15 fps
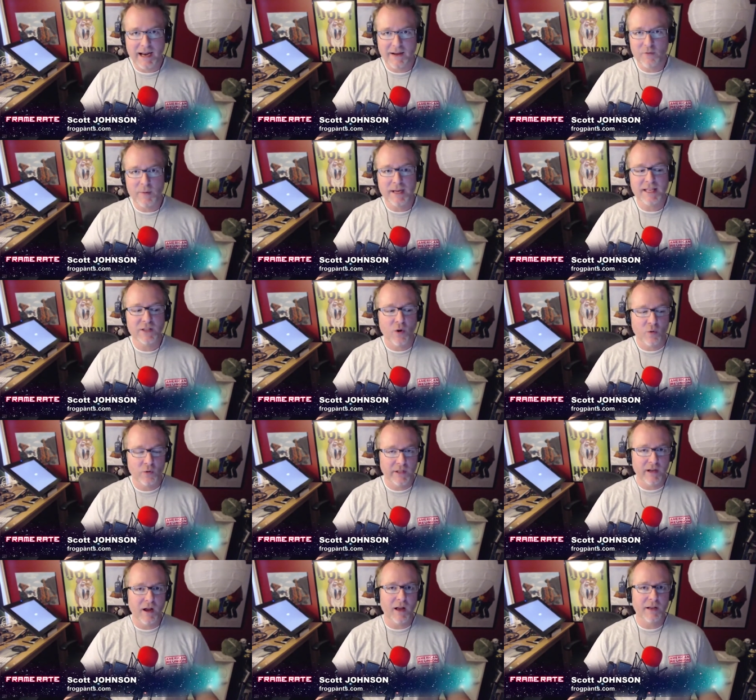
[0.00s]
Everybody's
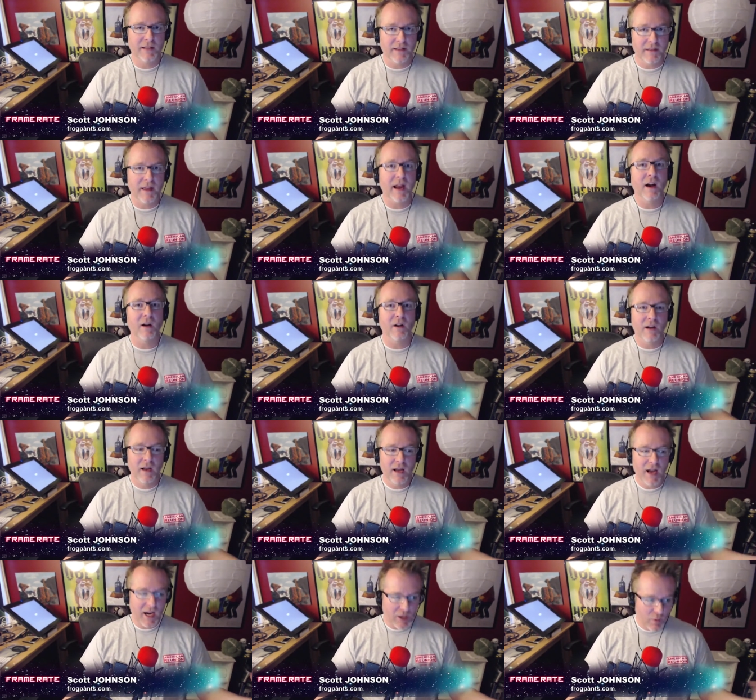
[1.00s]
holding on to their
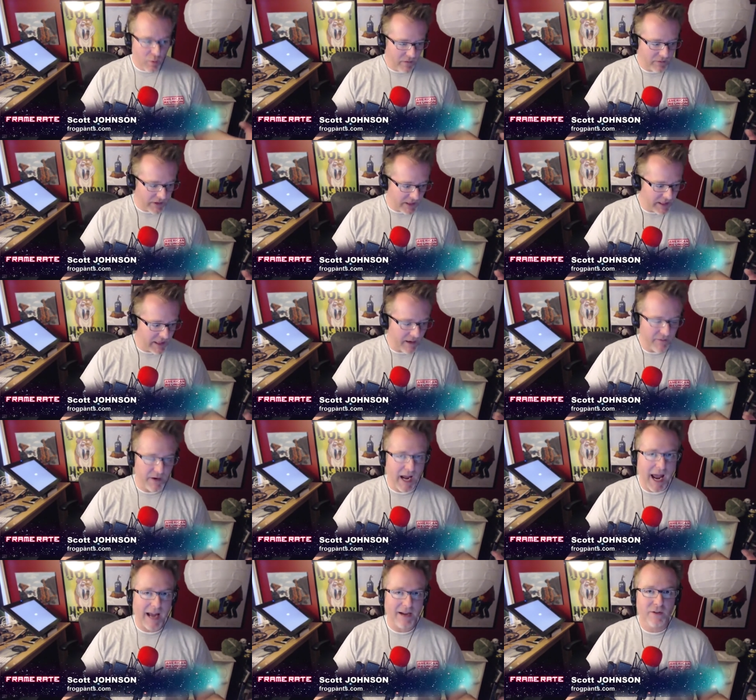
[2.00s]
equivalent of
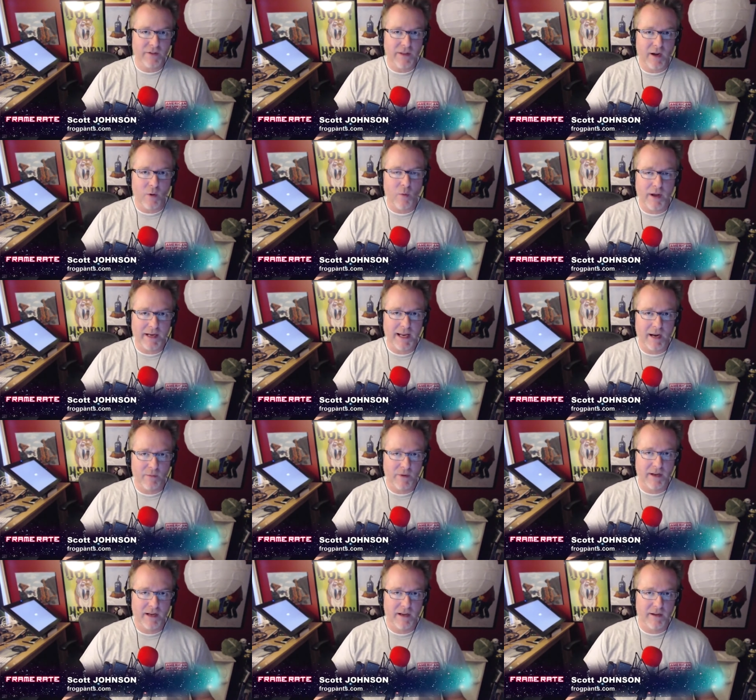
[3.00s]
an actor they don't want to get
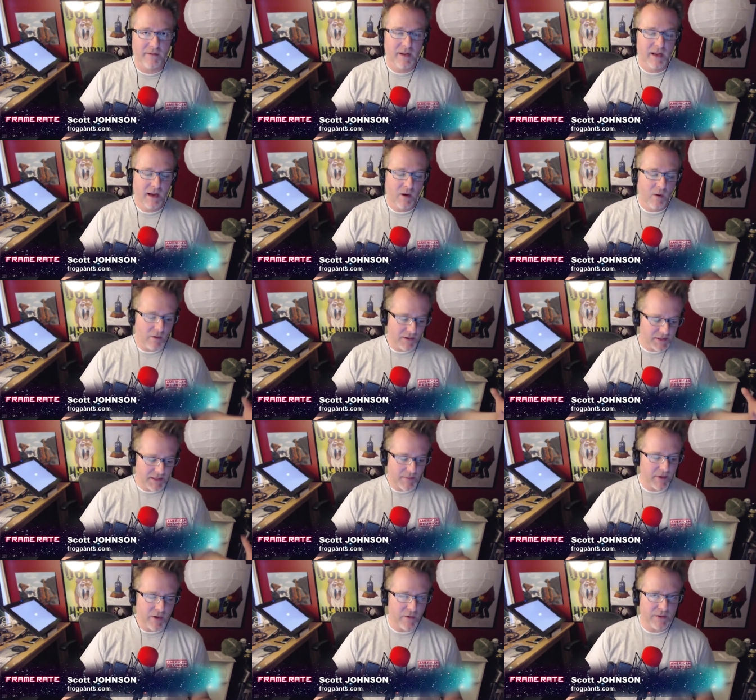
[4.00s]
rid of or
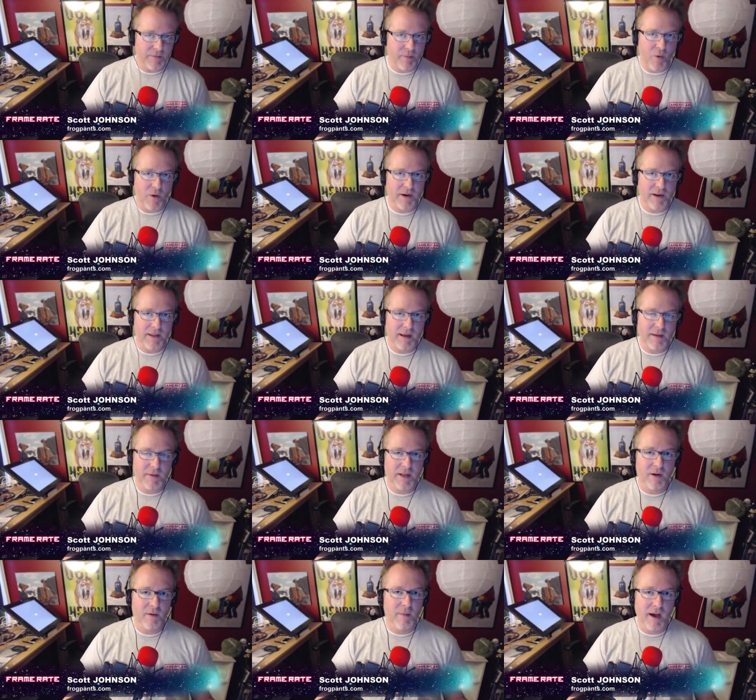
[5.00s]
somebody who's important to them
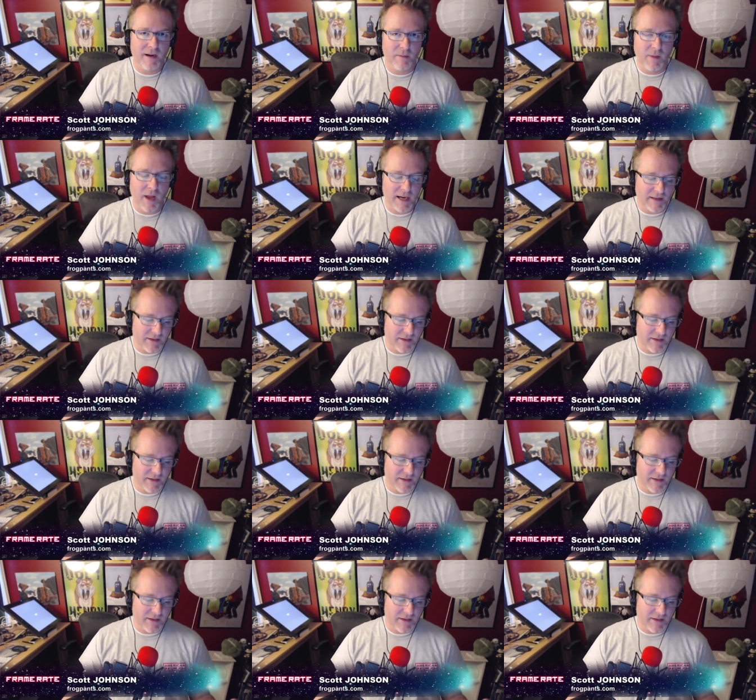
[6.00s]
and their bottom line.